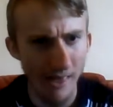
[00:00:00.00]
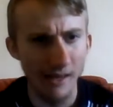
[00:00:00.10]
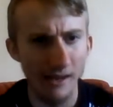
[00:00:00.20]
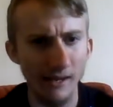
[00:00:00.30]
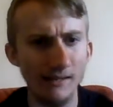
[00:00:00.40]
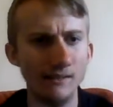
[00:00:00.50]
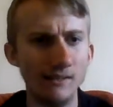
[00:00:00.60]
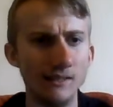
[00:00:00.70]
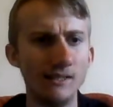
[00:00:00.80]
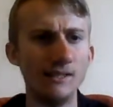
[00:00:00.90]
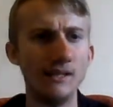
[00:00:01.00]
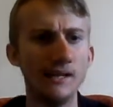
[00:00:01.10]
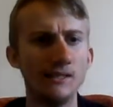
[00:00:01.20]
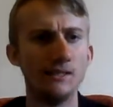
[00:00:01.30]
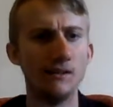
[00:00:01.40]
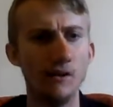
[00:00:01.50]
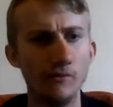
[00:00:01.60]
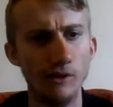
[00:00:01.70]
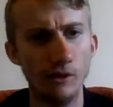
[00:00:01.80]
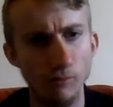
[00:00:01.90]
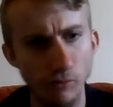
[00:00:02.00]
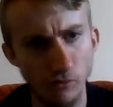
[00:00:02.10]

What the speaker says: In 1989, the club was